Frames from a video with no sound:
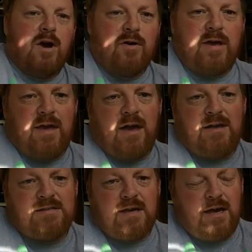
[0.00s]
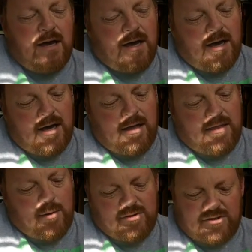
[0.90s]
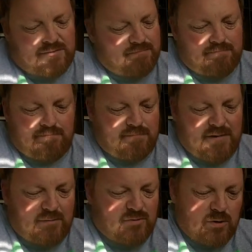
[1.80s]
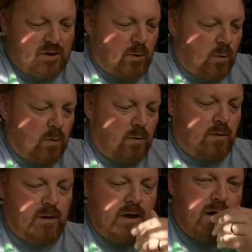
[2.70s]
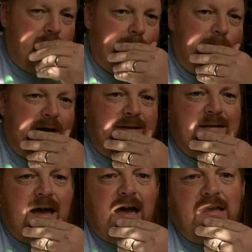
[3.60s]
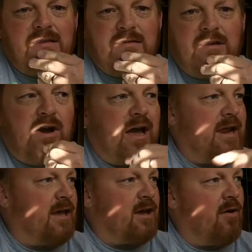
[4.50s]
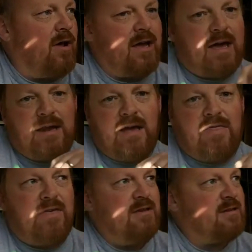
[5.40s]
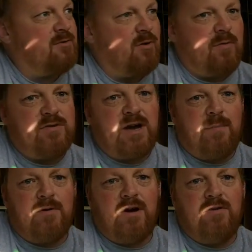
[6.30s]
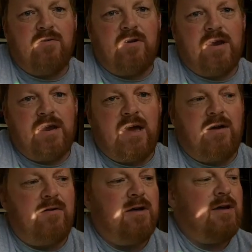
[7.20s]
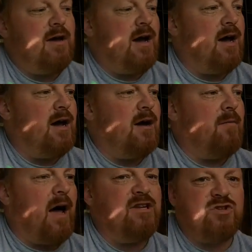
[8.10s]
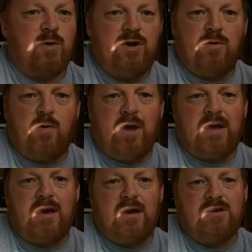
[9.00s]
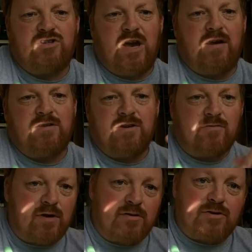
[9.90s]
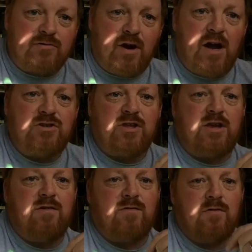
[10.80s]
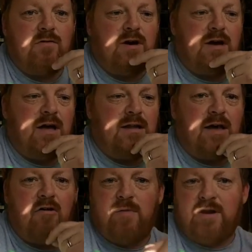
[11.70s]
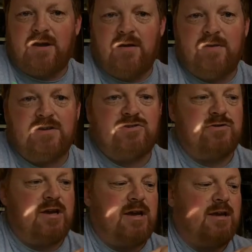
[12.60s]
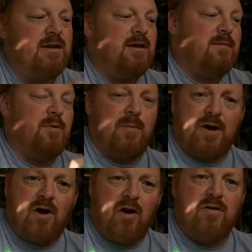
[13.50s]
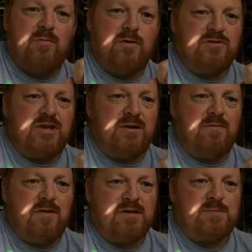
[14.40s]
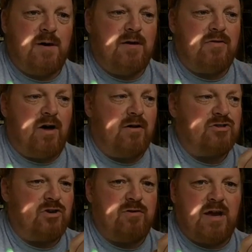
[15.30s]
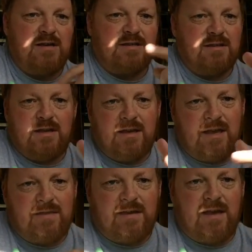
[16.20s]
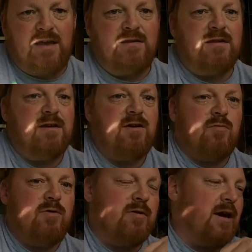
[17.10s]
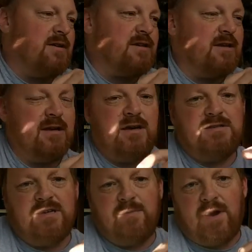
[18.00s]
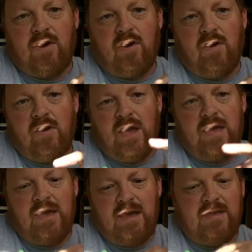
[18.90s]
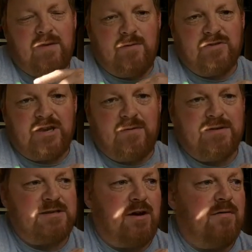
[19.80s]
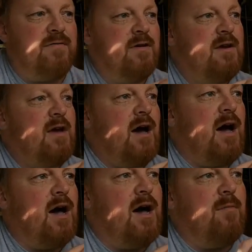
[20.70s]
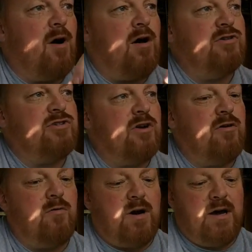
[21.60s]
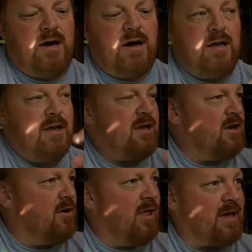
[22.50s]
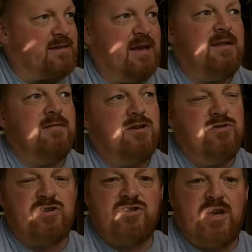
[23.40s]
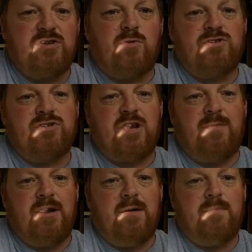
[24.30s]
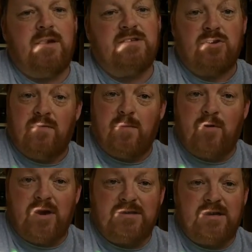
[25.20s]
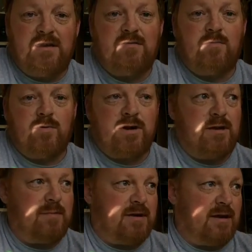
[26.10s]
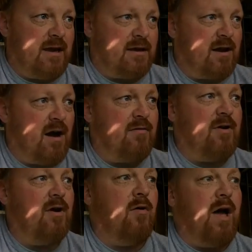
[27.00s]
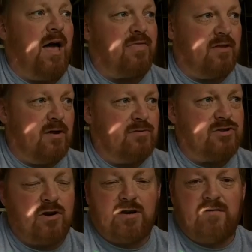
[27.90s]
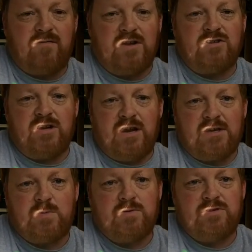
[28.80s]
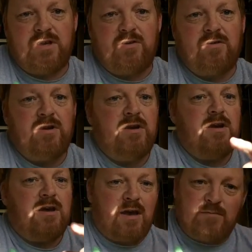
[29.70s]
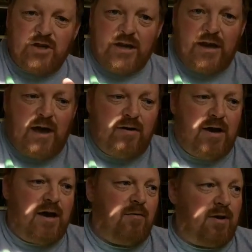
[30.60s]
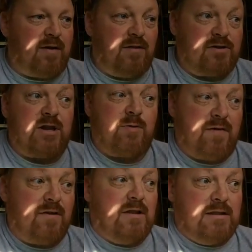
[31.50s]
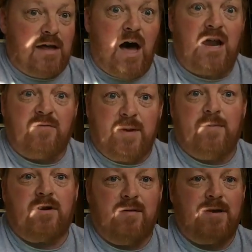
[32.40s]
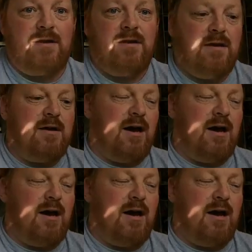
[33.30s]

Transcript: Okay, guys, that was really cool. But I got to get going. I got things I'm doing with Top 100 right now. I just want to do a quick shout out to Griot's Garage. Thank you for allowing me to come yesterday. Put my car in the museum for this month. I'll show you guys a link at the end where you guys can see my car in the museum itself. Also, like I said, Houston StanceWars is coming up. It's November 18th. We're going to be in Conroe at the Lone Star Convention and Expo Center. Come check it out. Looks like we have a lot of people coming.